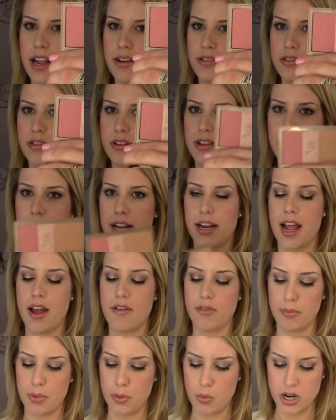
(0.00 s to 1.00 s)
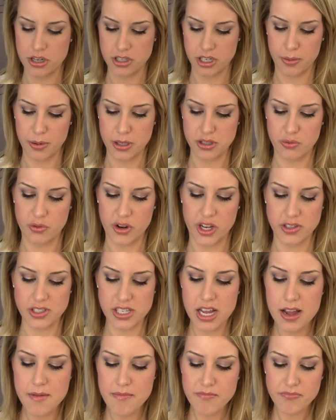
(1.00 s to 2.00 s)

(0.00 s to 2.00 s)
I like haven't been watching a bunch of videos.